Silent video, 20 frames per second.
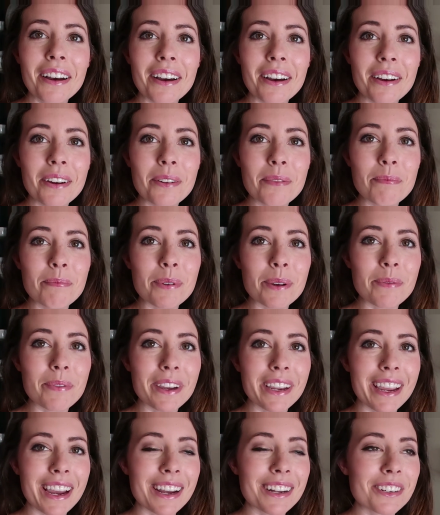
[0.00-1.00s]
But
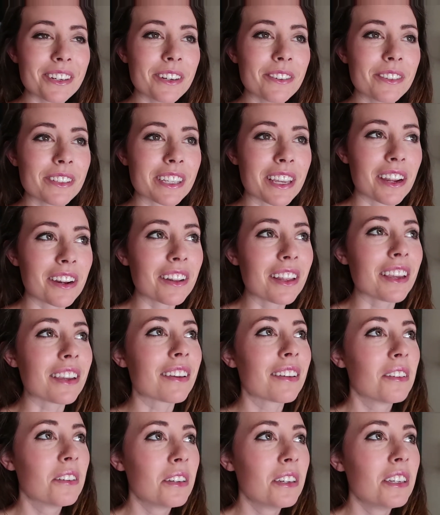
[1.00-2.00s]
my cadre was kind of
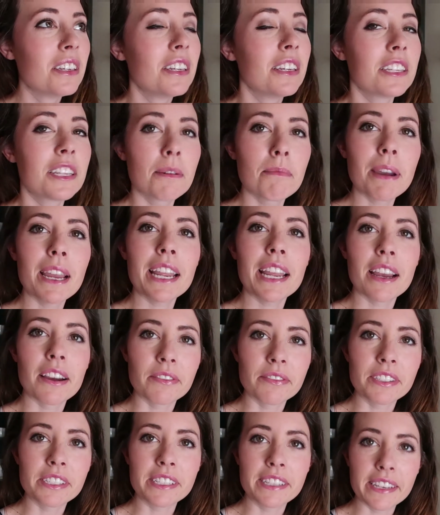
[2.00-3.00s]
like, you might
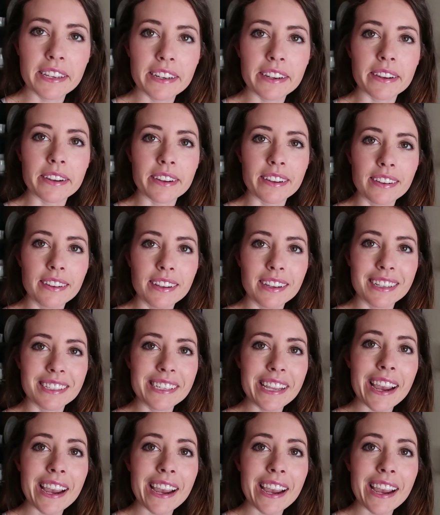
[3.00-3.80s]
have to get a